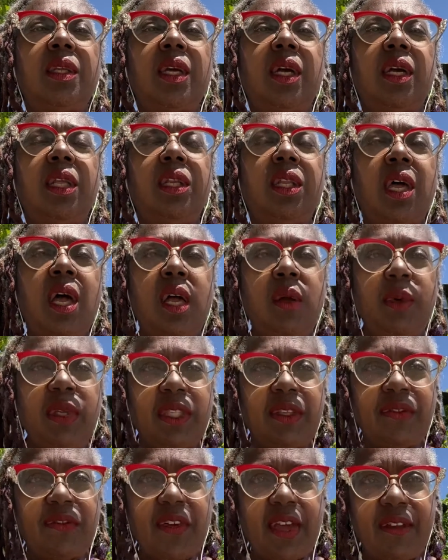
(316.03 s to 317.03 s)
along with
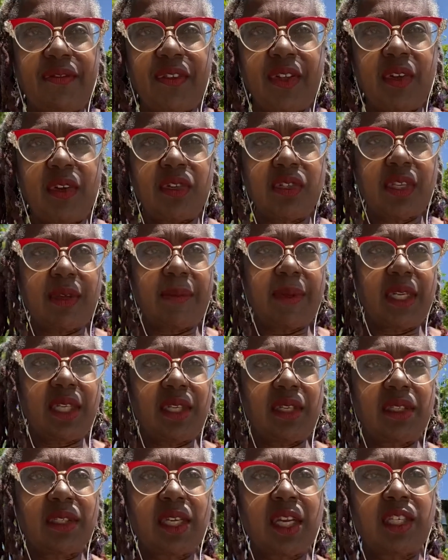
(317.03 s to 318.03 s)
the 5 fingers I'm going to
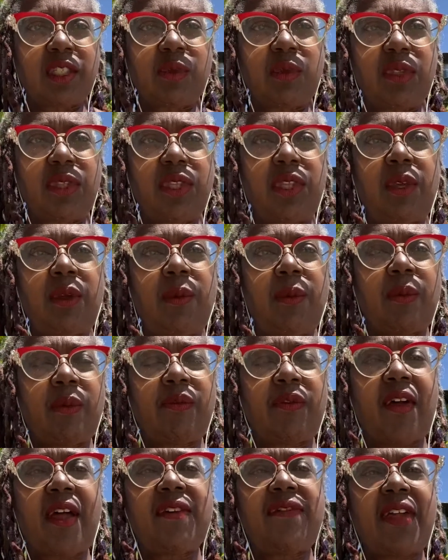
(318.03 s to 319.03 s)
discuss with you,
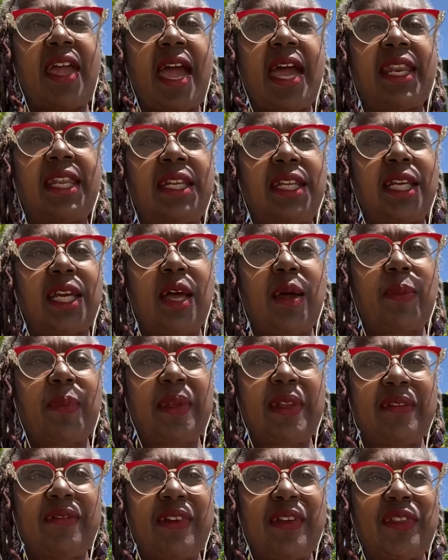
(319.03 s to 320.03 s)
I've added a
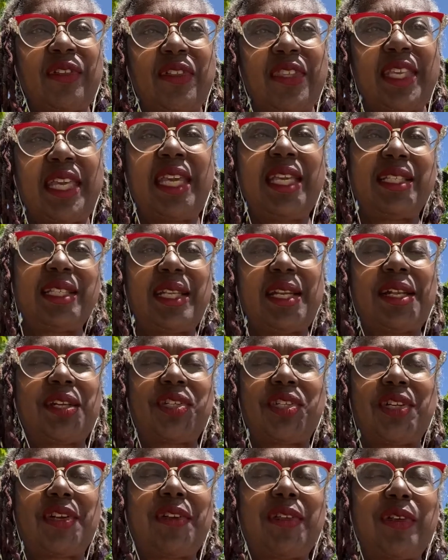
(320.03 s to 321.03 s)
couple of other things, and I'll
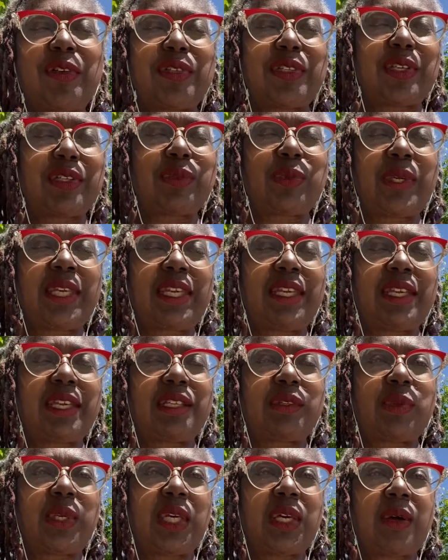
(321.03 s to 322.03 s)
share those as we
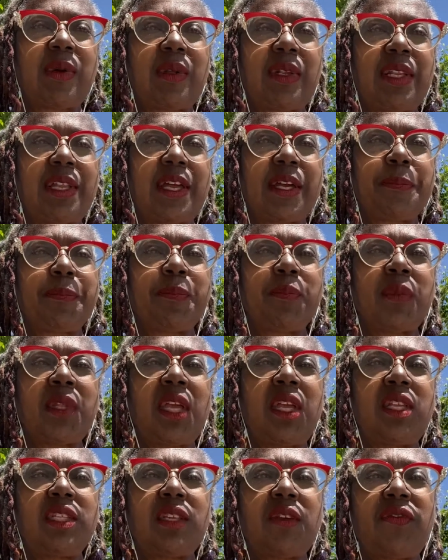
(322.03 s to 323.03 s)
go along.
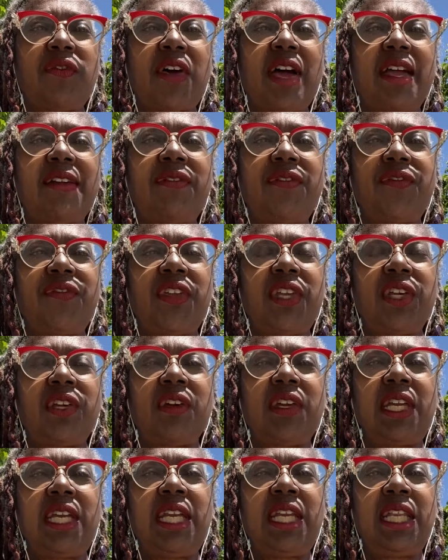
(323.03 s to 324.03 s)
So
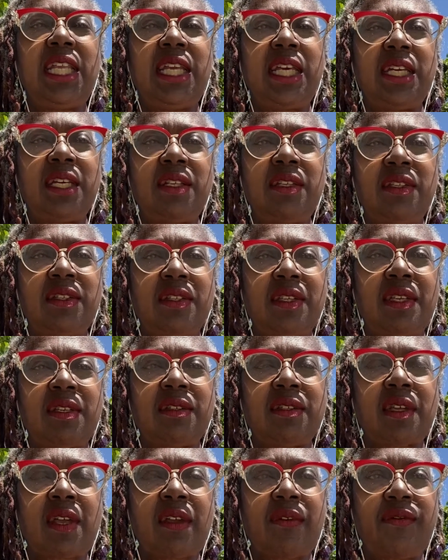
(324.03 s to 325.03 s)
5-finger eating
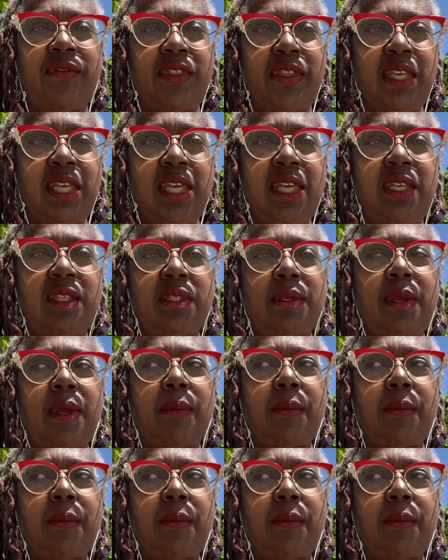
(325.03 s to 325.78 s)
consists of these